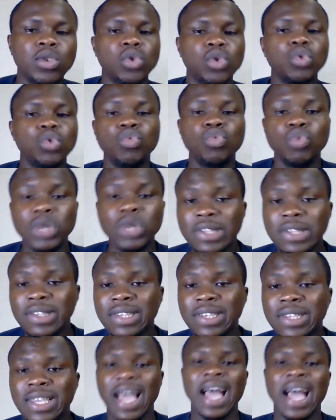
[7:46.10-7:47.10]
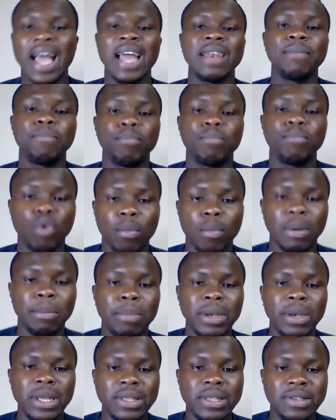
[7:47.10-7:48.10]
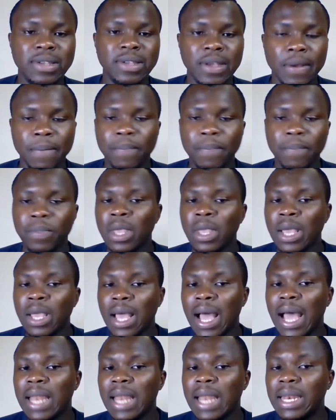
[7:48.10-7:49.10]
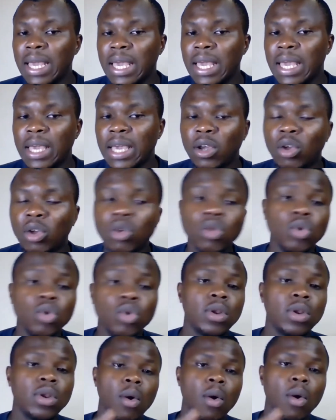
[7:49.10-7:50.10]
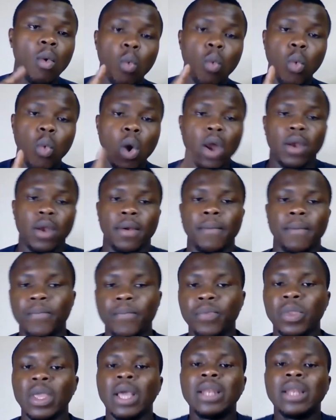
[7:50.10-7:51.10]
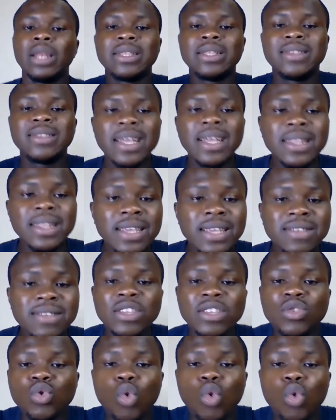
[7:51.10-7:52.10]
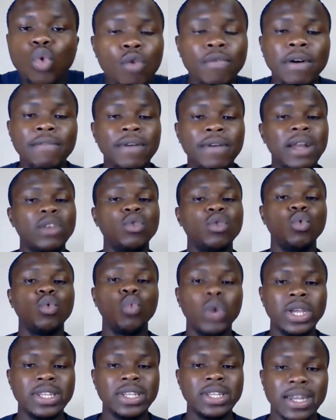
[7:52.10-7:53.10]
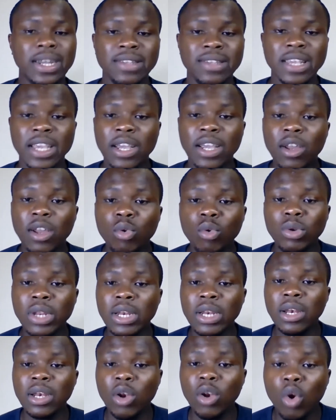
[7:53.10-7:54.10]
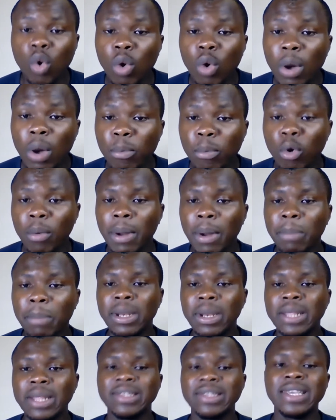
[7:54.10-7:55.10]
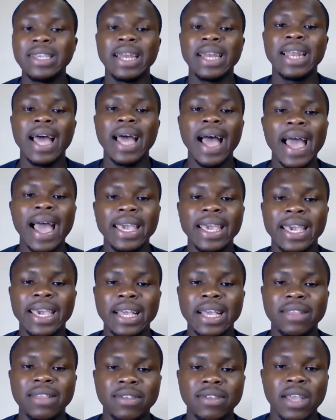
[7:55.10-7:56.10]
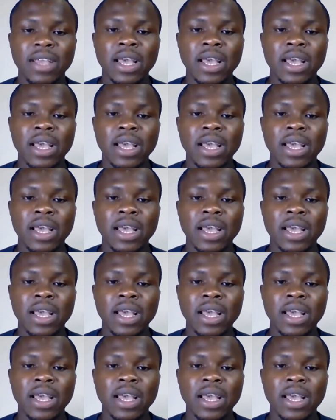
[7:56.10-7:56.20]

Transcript: to risk and probability, and they include: one, the tendency to overvalue wagers, including lower probability and high gains,